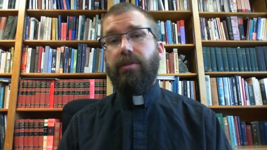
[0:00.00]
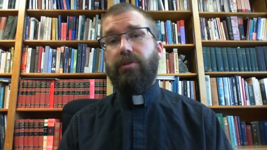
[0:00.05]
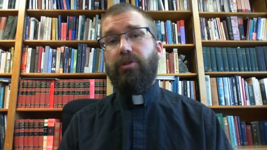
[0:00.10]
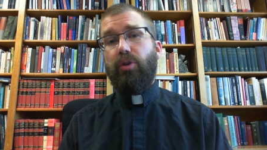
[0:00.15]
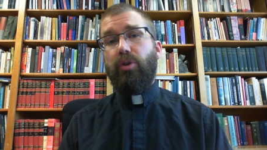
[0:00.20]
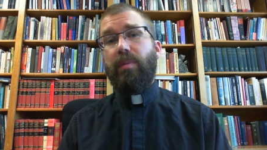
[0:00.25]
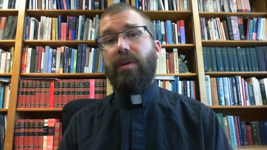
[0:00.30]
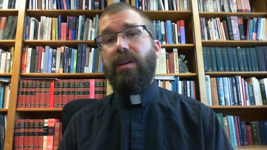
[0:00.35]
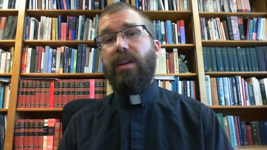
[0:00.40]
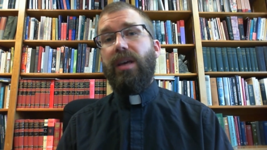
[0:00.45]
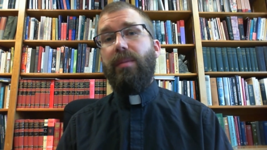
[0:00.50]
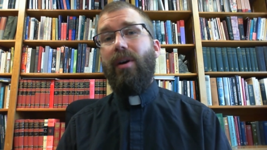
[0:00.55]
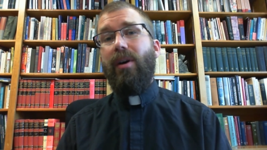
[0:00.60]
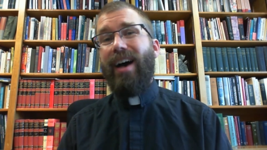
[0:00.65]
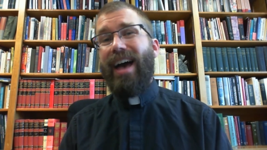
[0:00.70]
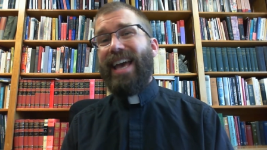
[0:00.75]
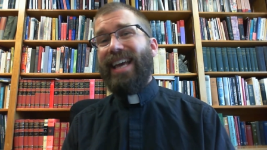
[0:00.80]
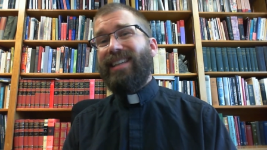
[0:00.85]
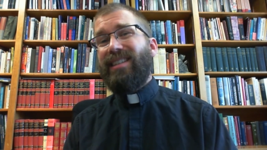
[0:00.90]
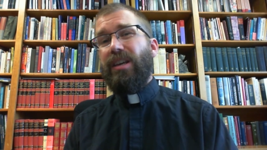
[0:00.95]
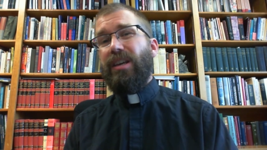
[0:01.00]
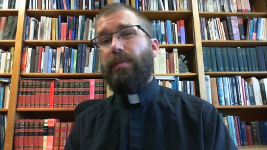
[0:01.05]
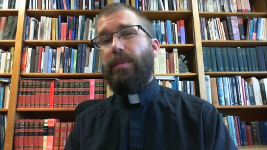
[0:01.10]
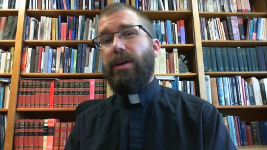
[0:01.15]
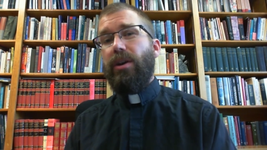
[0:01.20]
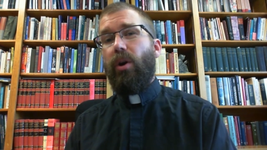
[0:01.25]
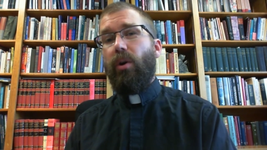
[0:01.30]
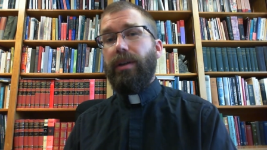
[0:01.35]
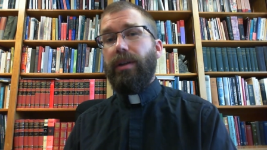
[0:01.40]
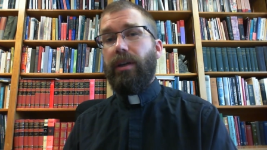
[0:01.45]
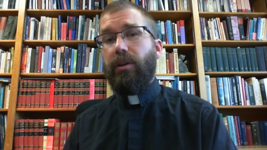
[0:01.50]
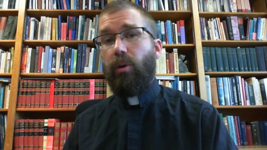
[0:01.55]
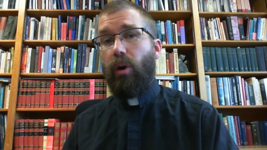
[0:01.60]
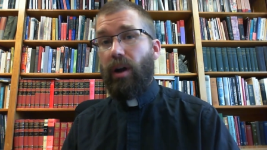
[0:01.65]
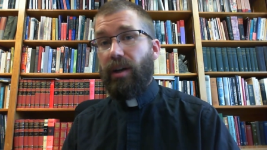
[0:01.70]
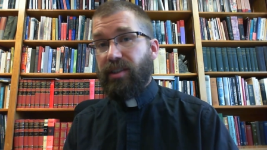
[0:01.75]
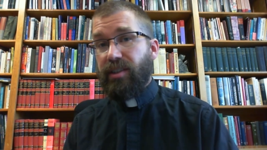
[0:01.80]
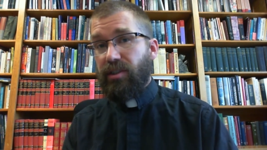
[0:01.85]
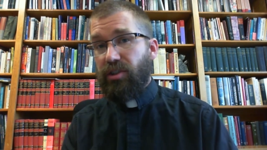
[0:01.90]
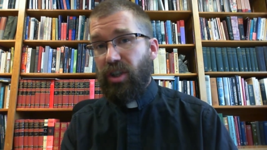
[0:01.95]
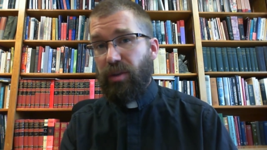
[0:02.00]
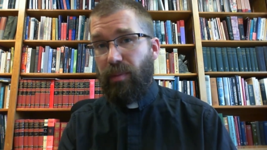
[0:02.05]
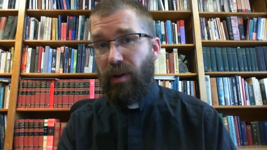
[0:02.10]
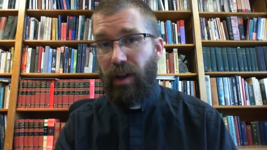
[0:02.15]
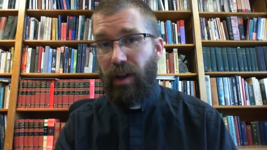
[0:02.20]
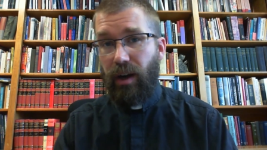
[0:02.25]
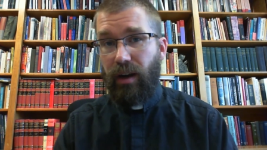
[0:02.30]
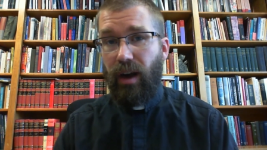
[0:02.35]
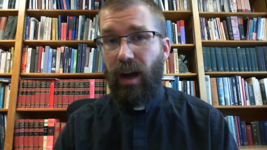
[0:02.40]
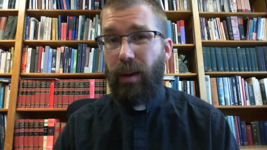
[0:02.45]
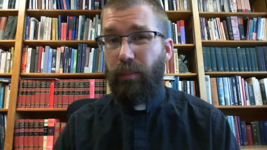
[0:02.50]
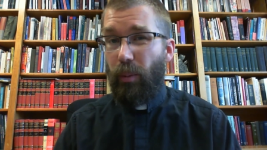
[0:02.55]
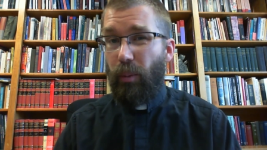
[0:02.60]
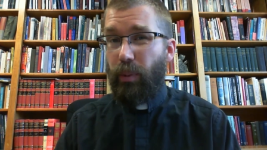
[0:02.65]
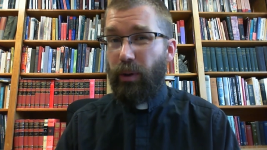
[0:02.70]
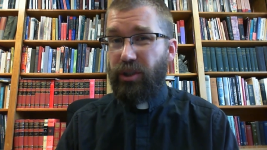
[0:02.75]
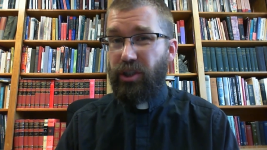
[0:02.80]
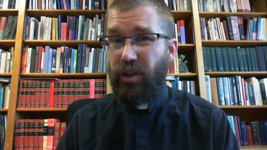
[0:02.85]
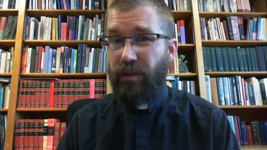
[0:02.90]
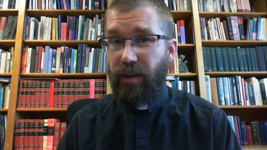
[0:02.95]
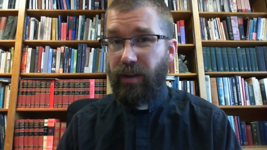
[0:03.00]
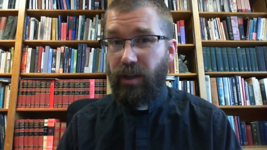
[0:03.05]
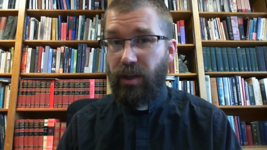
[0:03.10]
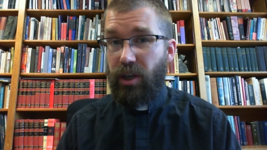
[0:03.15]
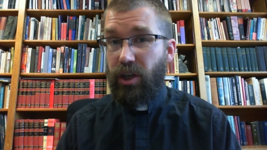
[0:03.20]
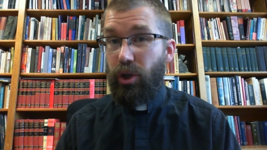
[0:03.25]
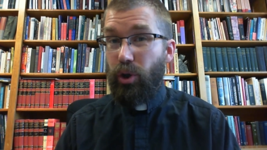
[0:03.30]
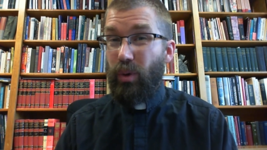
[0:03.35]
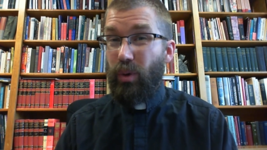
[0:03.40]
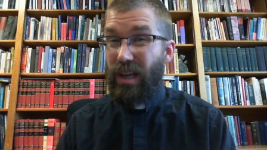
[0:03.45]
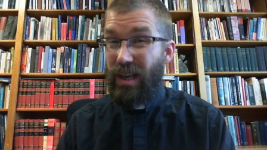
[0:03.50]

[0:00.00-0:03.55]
shoot me an email at atpholycross at gmail.com. We'll put you in the queue.